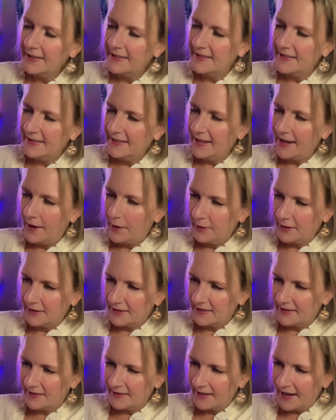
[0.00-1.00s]
see how it
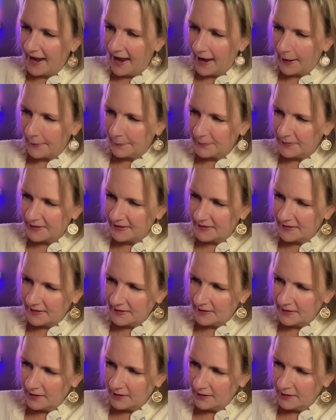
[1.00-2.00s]

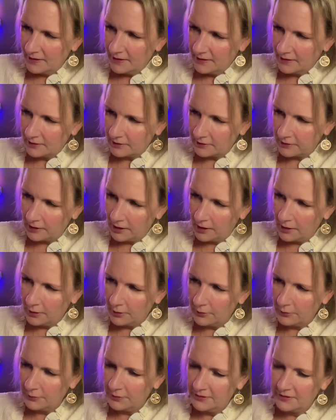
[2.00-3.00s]
snaps
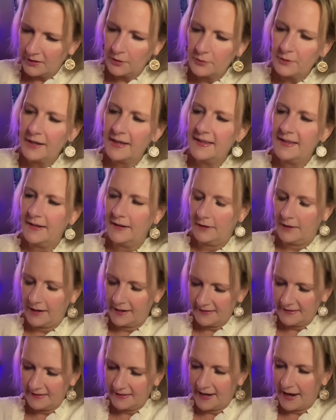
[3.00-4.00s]
closed. Okay, there,
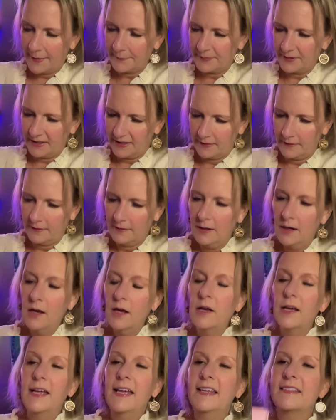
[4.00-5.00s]
I snapped it.
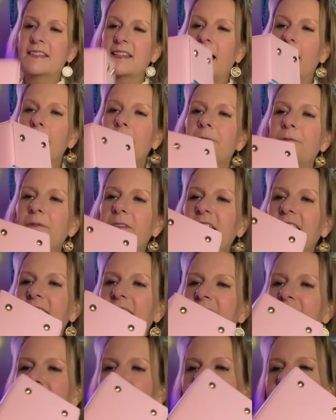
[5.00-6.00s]
It's got
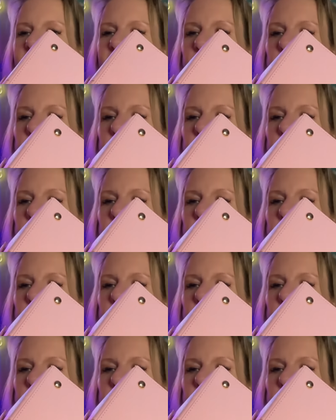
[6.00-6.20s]
feet, that's